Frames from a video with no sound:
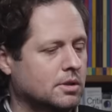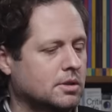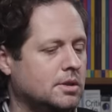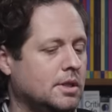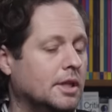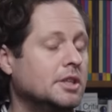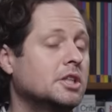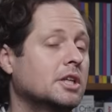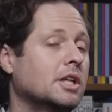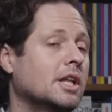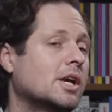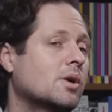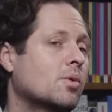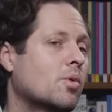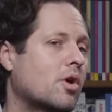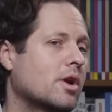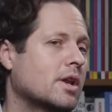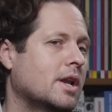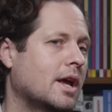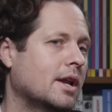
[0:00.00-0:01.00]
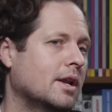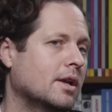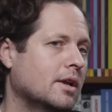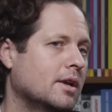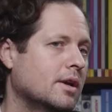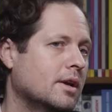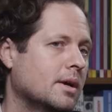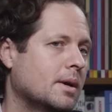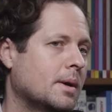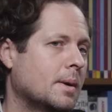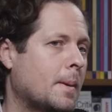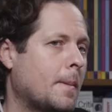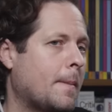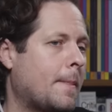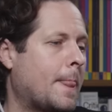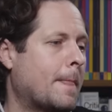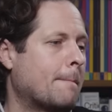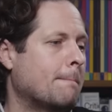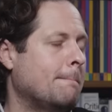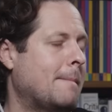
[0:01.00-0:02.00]
digitally coordinated
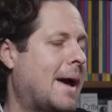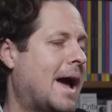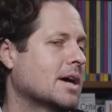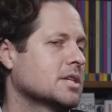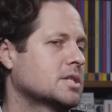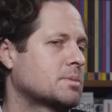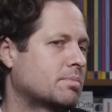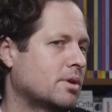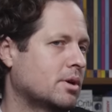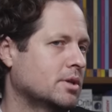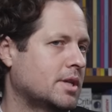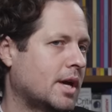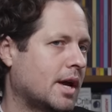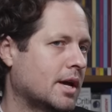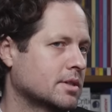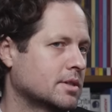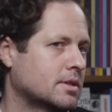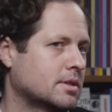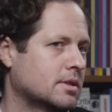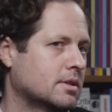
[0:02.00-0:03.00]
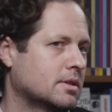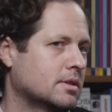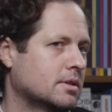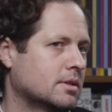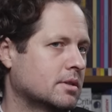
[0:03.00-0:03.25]
mass protest